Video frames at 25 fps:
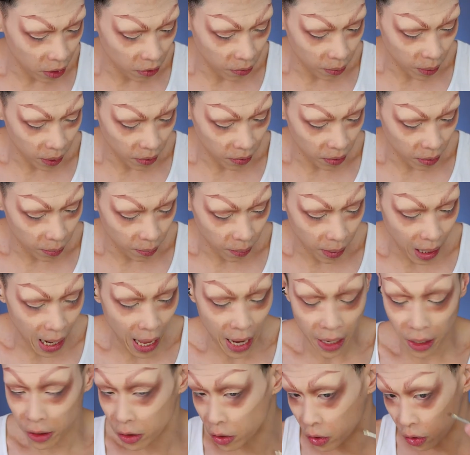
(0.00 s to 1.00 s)
into the
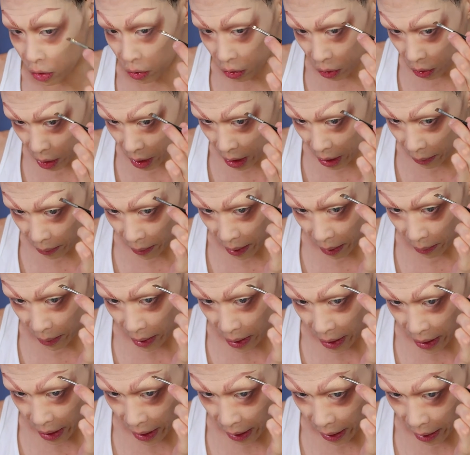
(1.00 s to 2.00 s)
black to deepen up
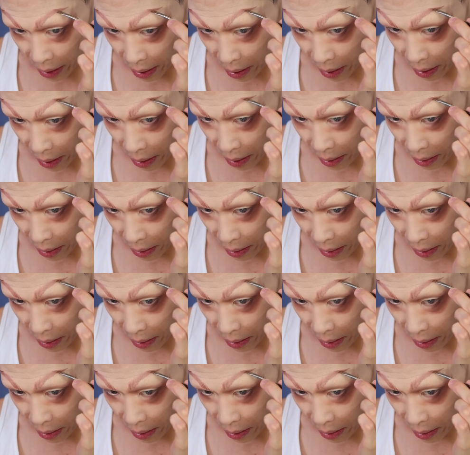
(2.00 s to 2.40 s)
the tail.